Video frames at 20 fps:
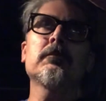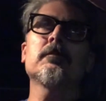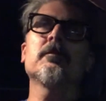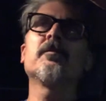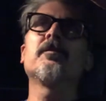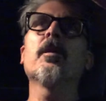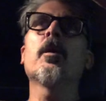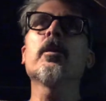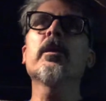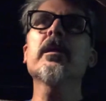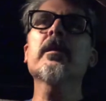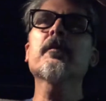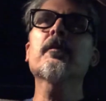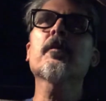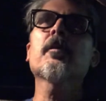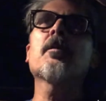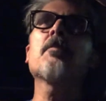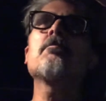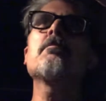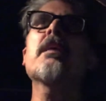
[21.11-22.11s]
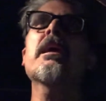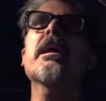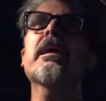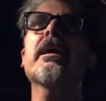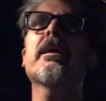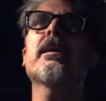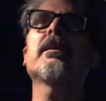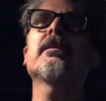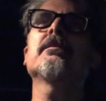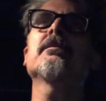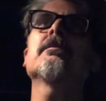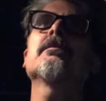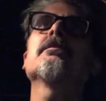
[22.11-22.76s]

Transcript: voting for a man